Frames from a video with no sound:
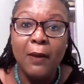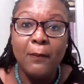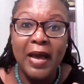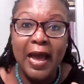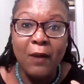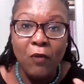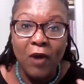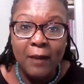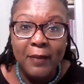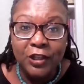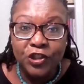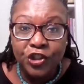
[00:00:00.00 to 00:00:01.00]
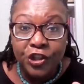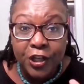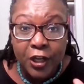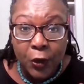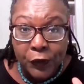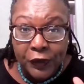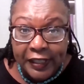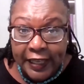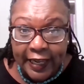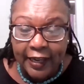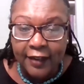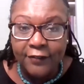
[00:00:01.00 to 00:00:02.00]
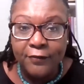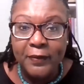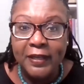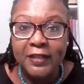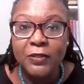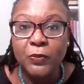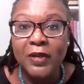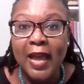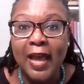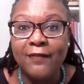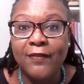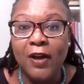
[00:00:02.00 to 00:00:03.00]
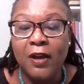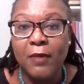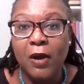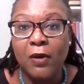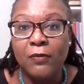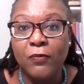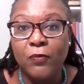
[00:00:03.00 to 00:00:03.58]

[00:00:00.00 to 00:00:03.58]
but i want to make sure you don't leave because we have um, a,